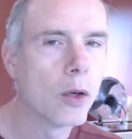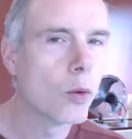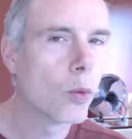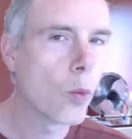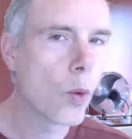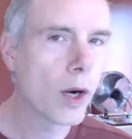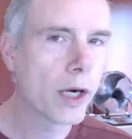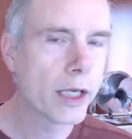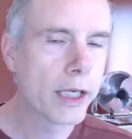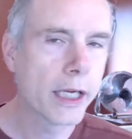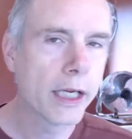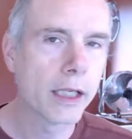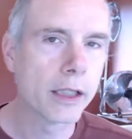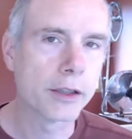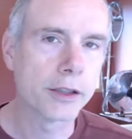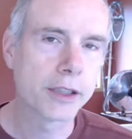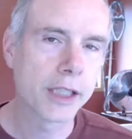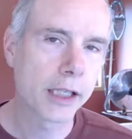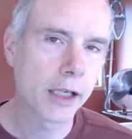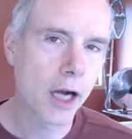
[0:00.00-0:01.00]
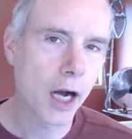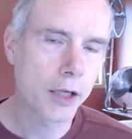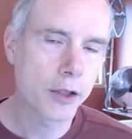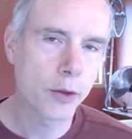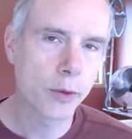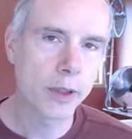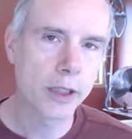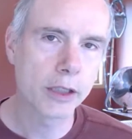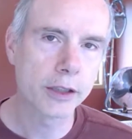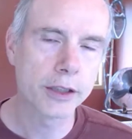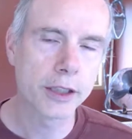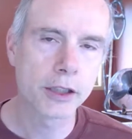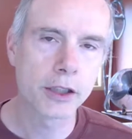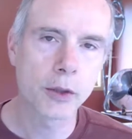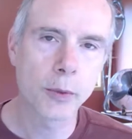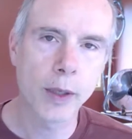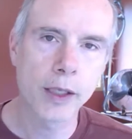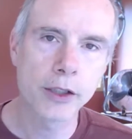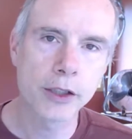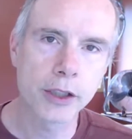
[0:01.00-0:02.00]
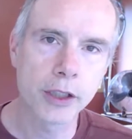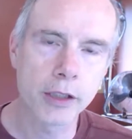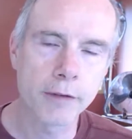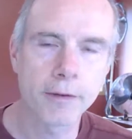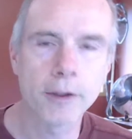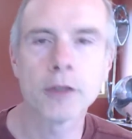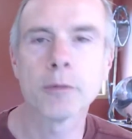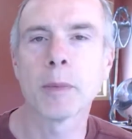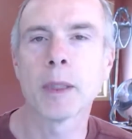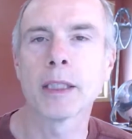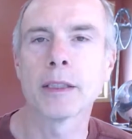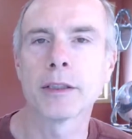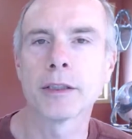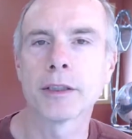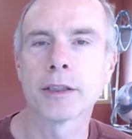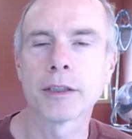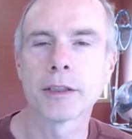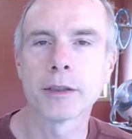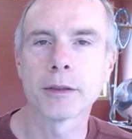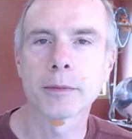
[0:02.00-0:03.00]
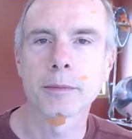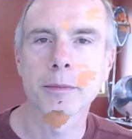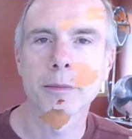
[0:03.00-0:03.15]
what it is that got you in the situation in the first place.